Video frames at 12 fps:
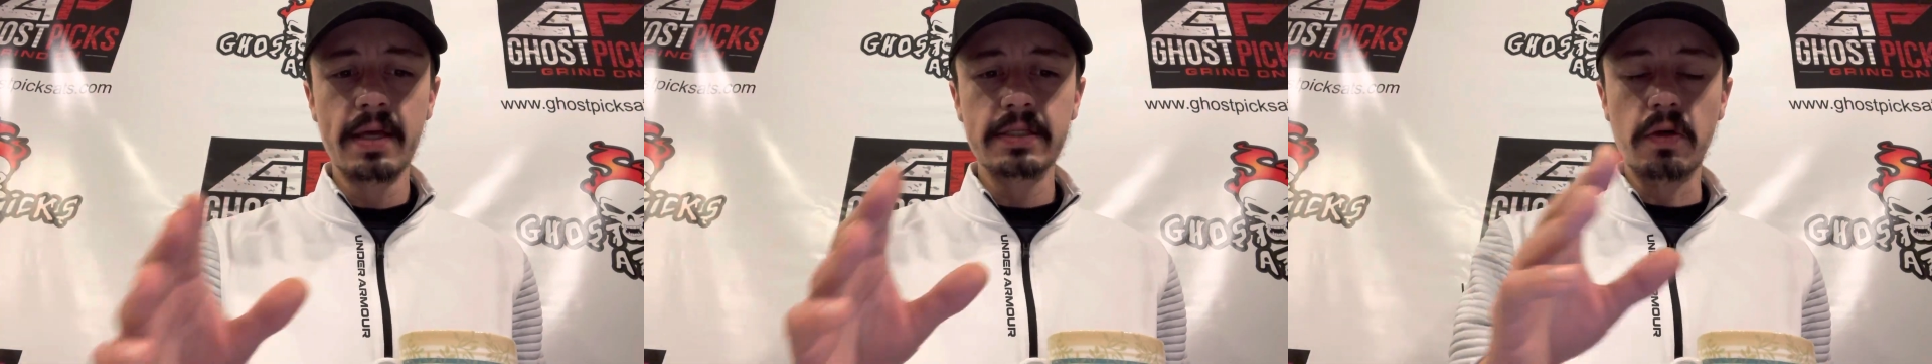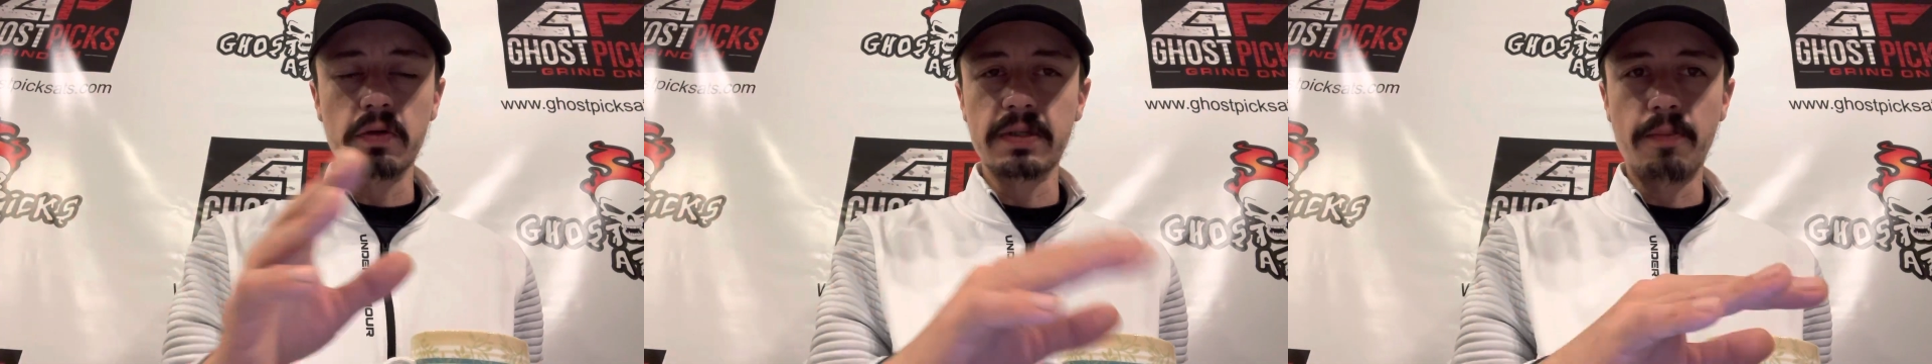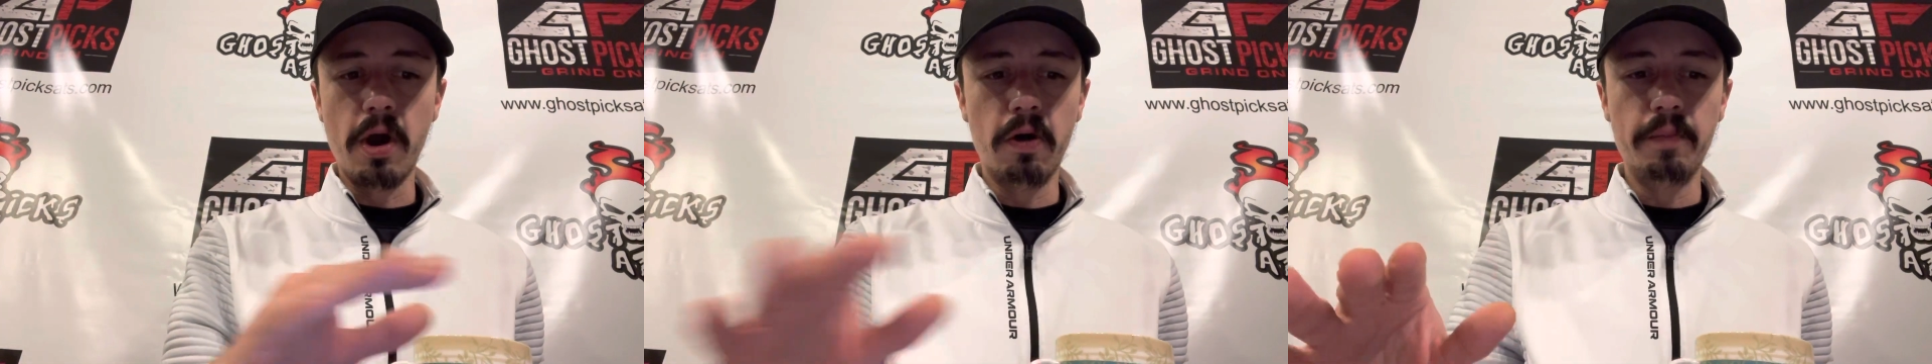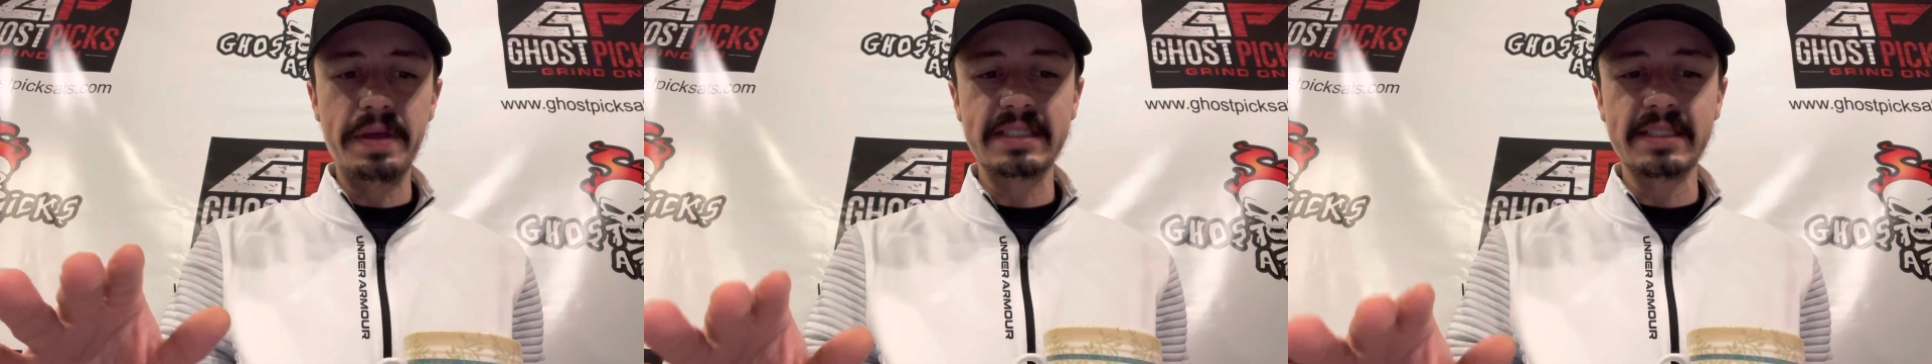So tomorrow
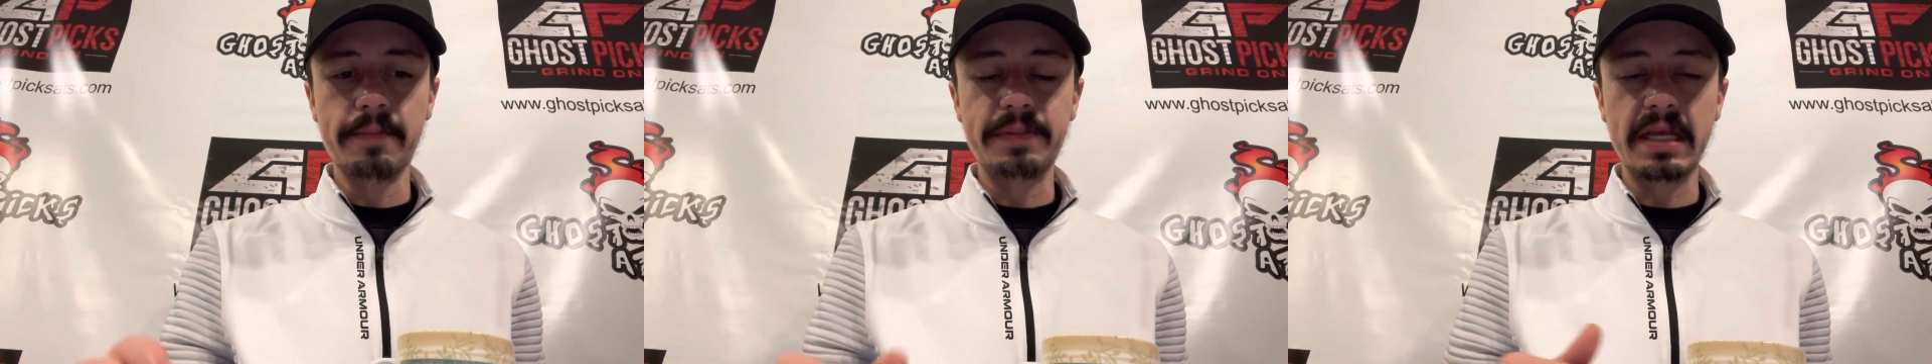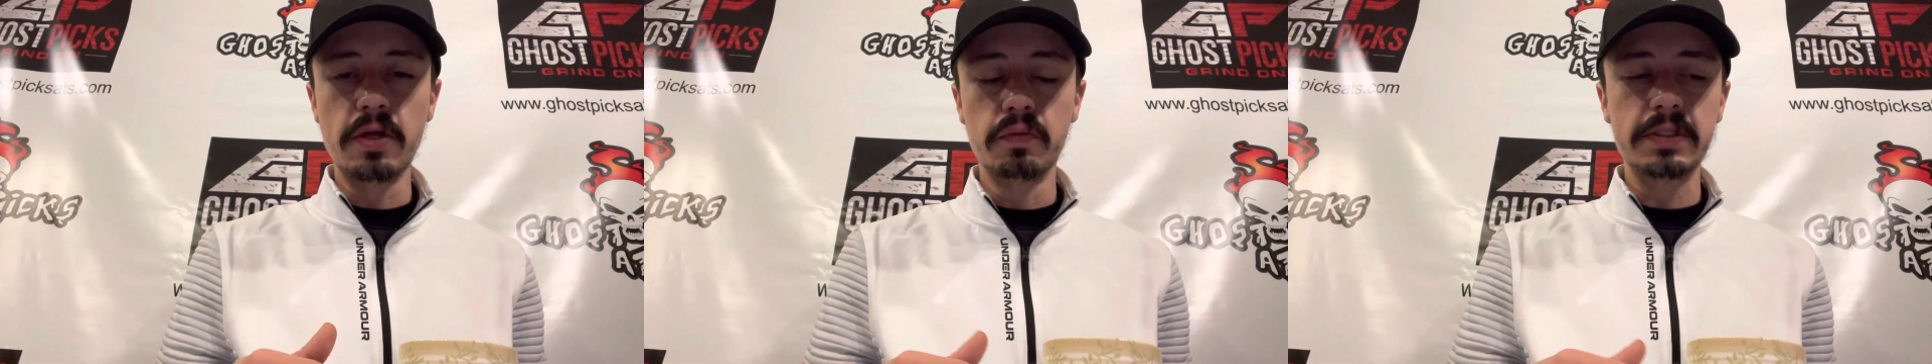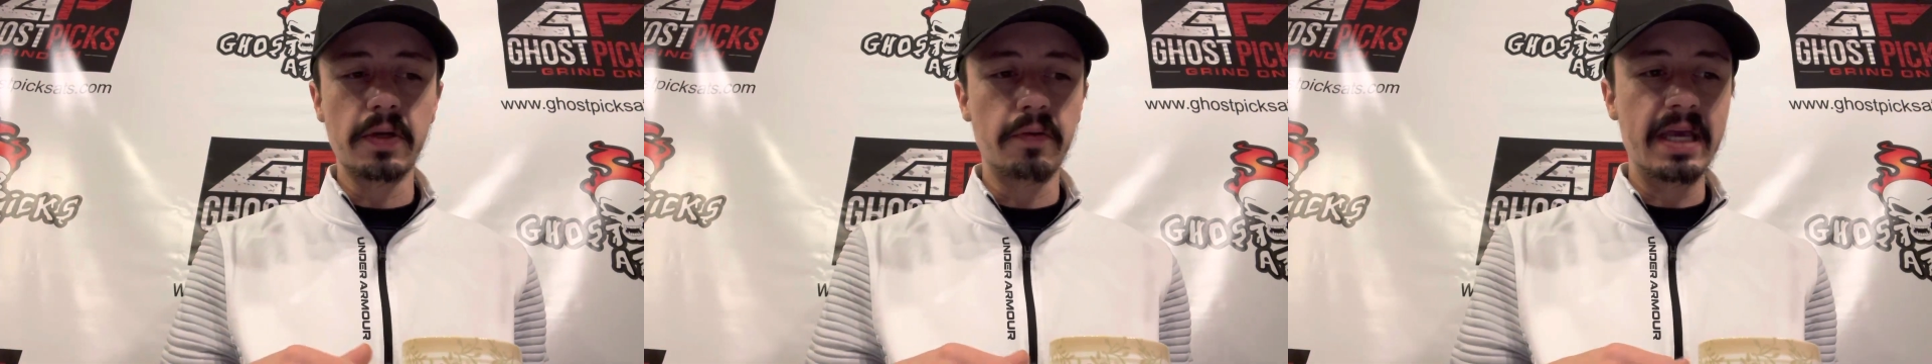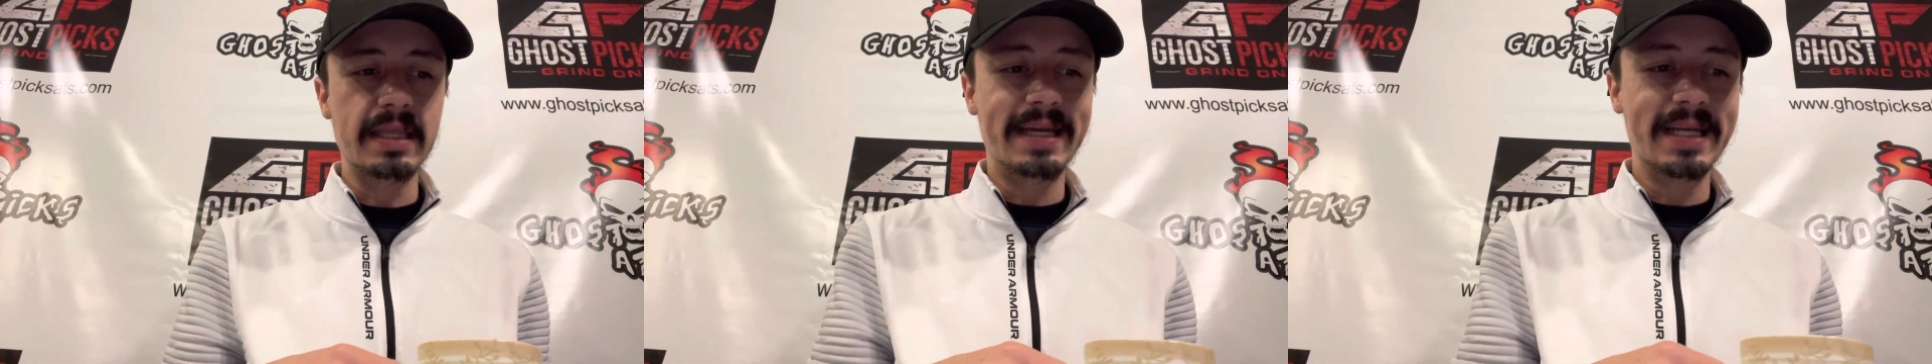will be something new. So in the